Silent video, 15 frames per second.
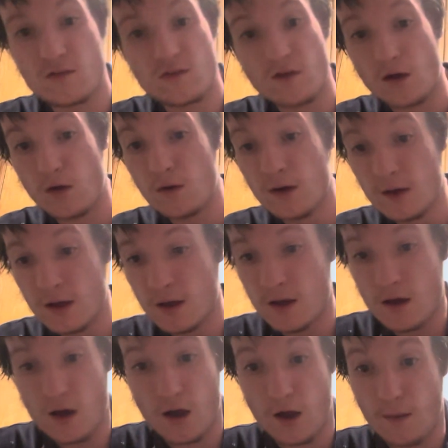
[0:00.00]
So
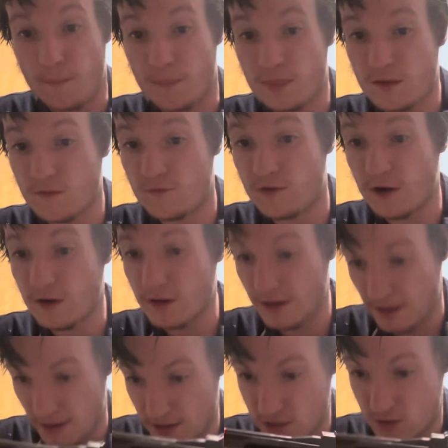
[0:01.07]
very
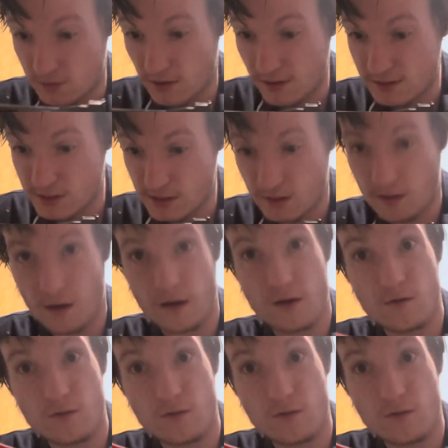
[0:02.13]
interesting, and a